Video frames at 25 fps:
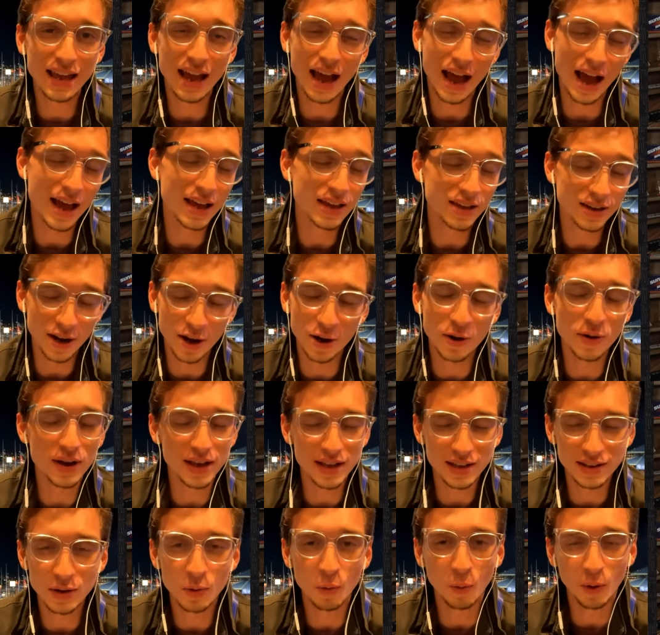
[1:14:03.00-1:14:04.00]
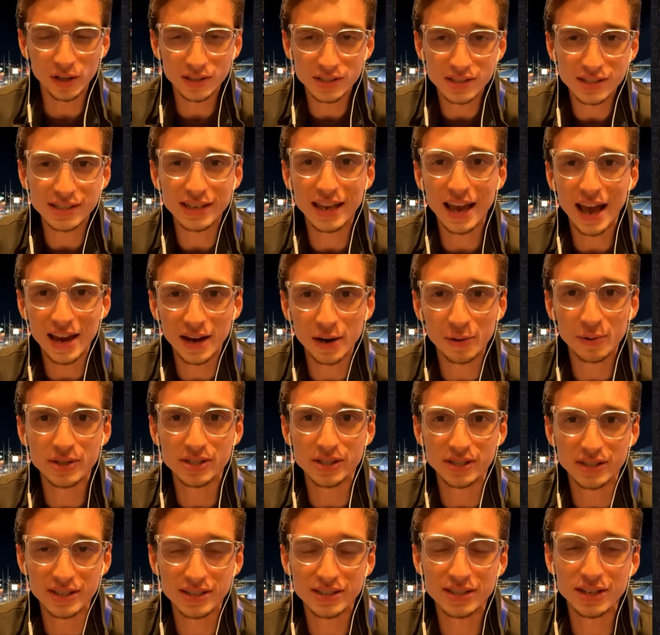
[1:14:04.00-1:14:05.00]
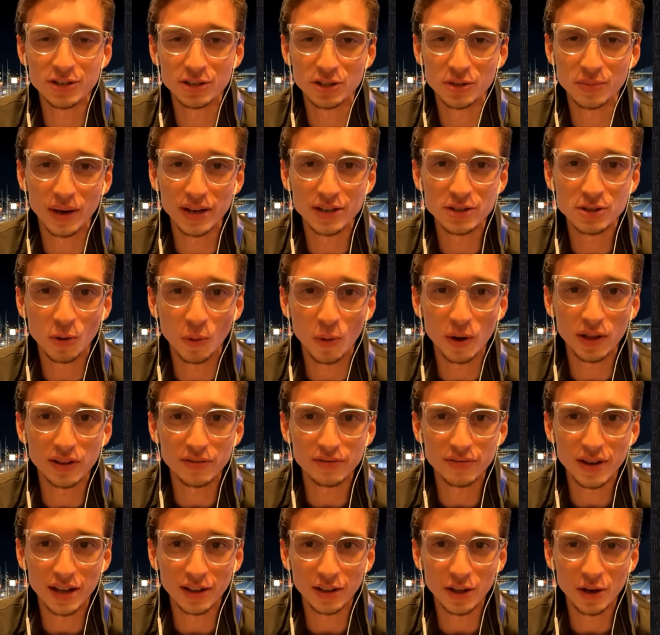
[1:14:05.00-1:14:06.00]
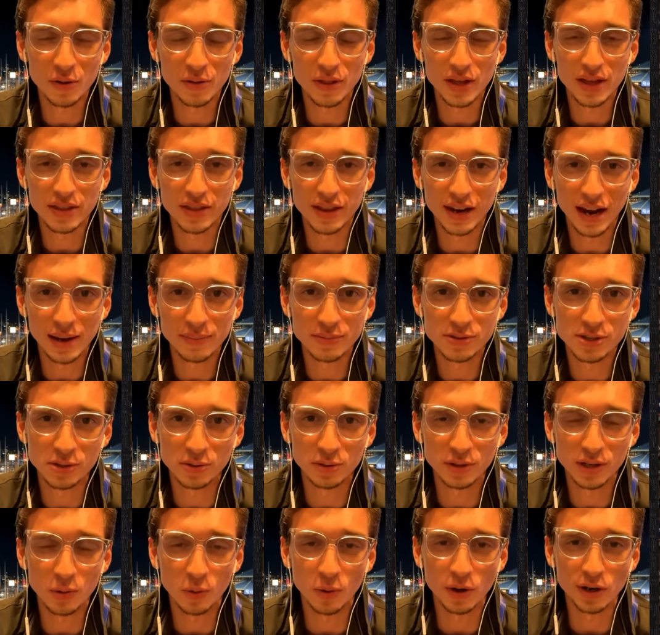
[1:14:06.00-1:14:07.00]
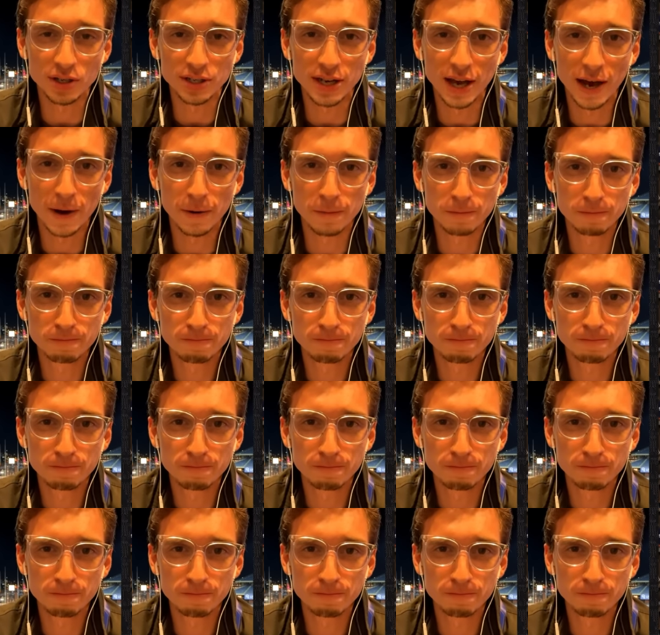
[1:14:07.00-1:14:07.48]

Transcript: yeah, you know, it, once again, it was a decision by Torey Lovullo that, that absolutely worked out.